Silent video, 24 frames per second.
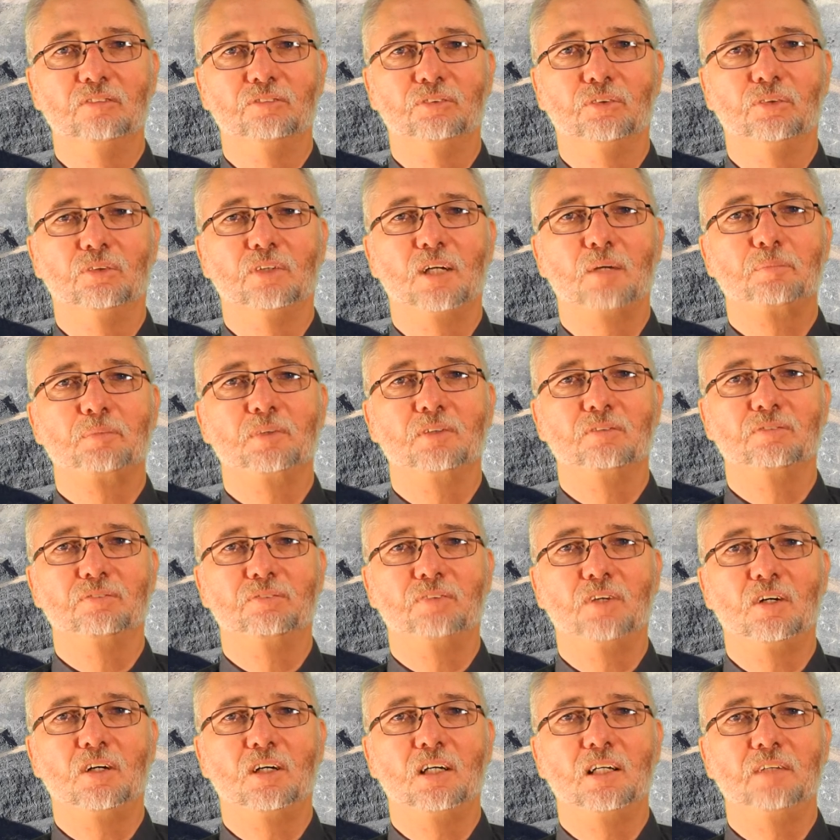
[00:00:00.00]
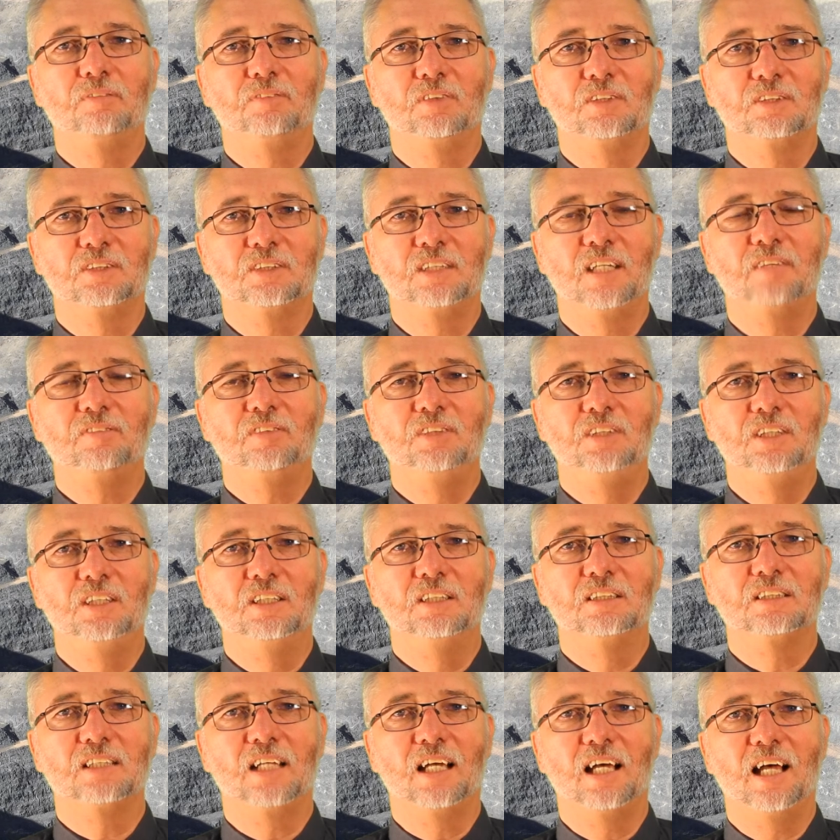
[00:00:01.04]
for up to 5 to 7
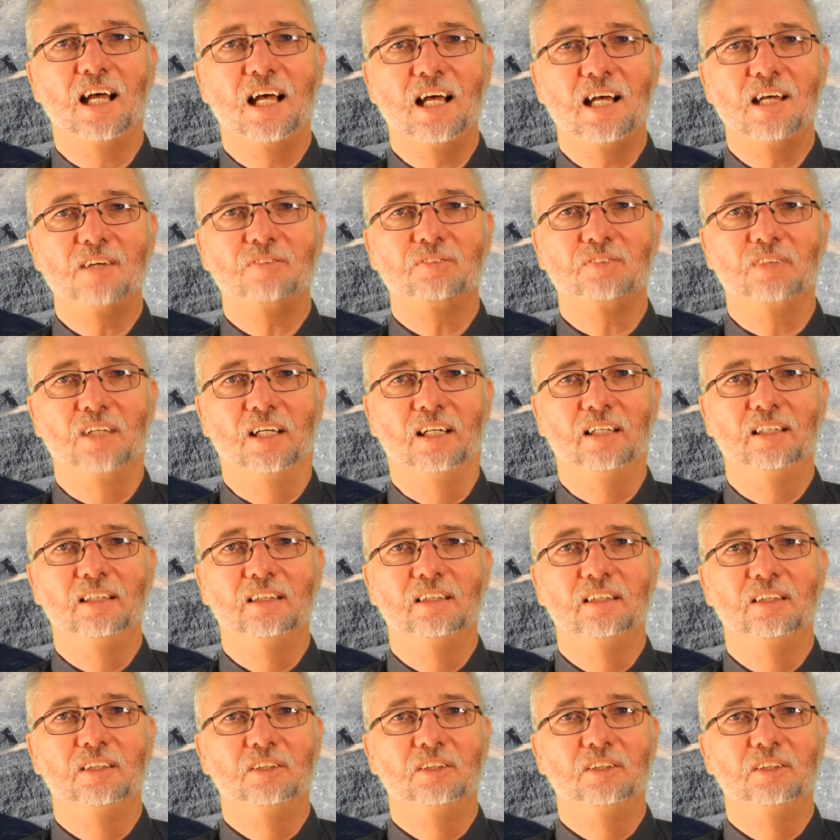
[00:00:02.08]
years after